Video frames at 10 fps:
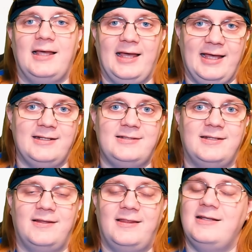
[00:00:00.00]
And
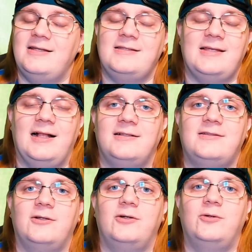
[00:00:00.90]
that is
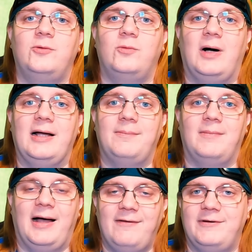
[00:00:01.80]
also why
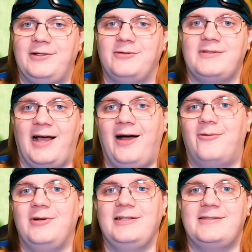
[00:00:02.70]
my videos are
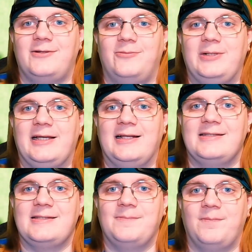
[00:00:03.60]
released on
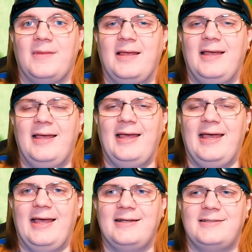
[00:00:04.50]
weekends.
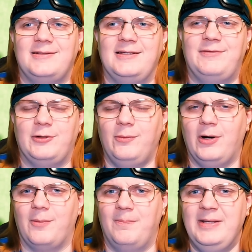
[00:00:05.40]
And if you don't
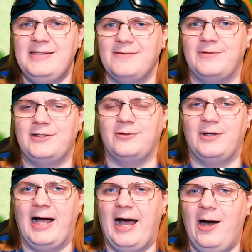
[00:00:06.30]
want to miss a video,
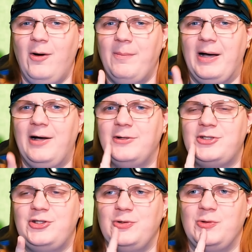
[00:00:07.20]
how
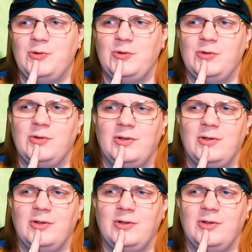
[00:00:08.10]
about you...